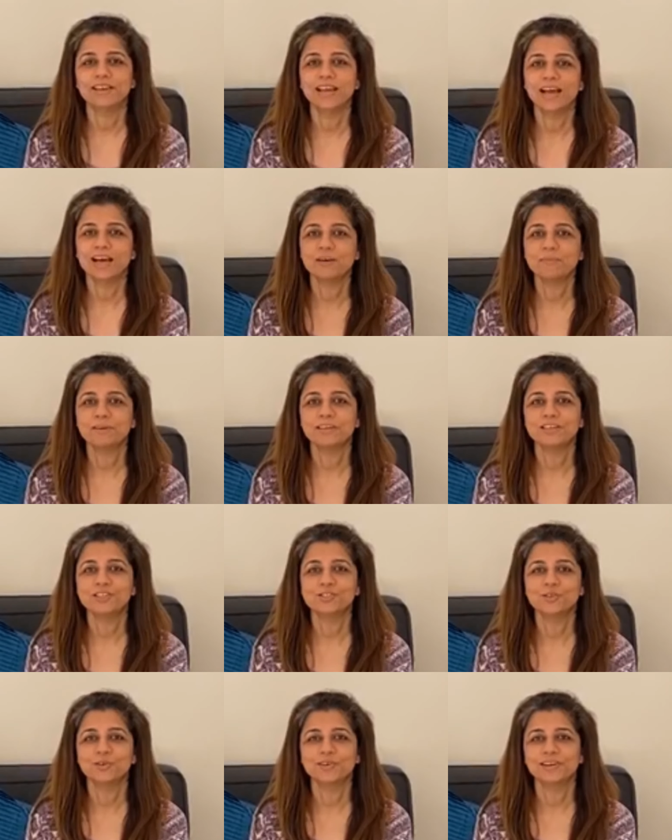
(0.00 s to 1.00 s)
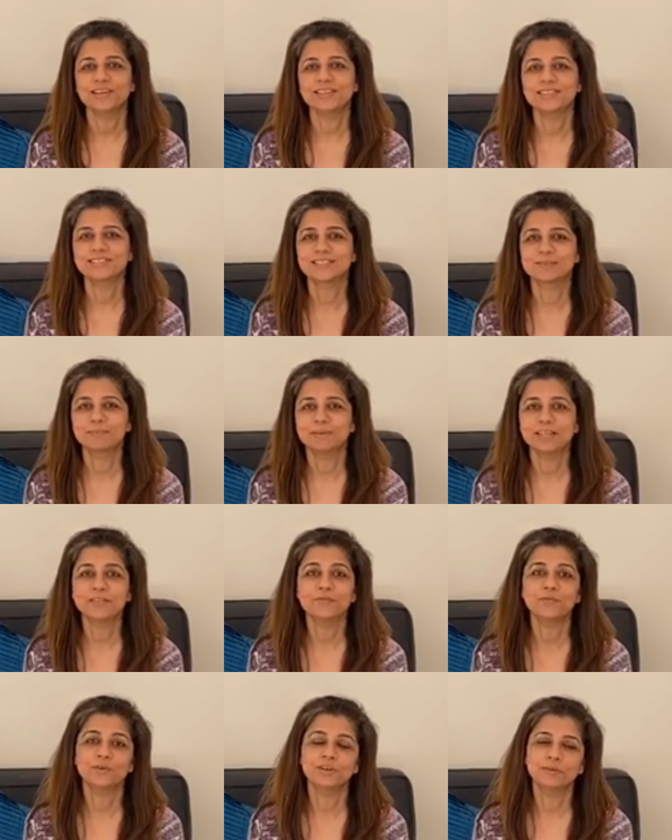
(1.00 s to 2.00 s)
happy, joyous,
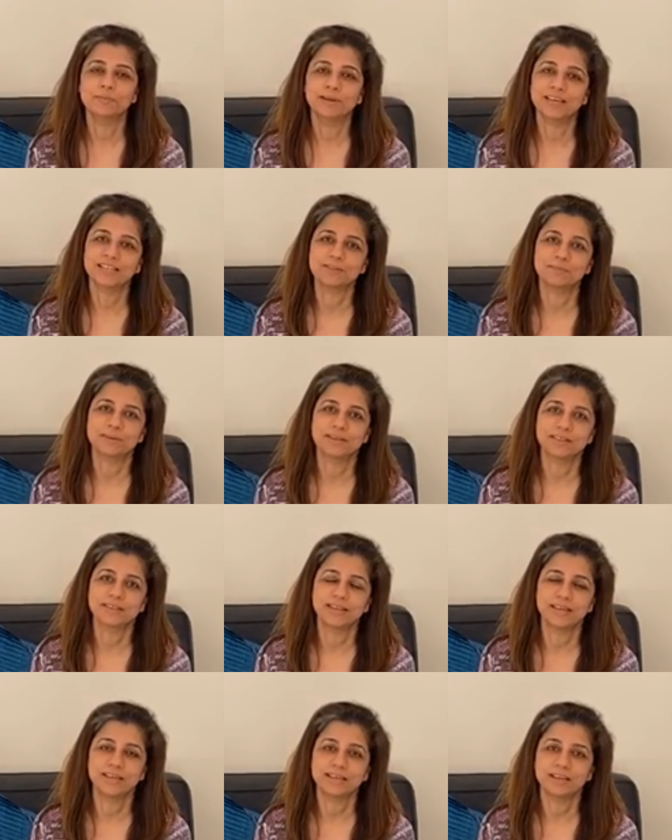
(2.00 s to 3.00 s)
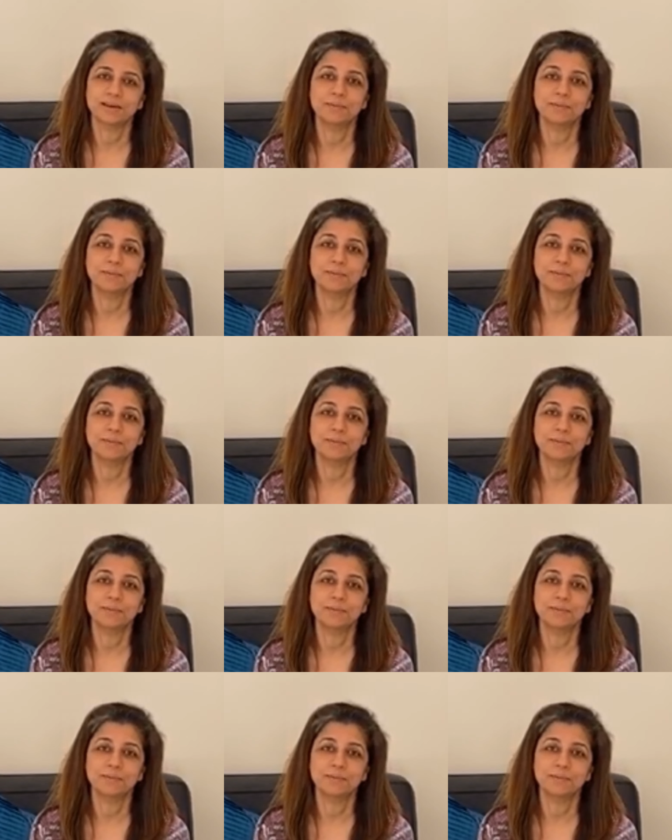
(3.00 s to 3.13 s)
blissful, blessed birthday.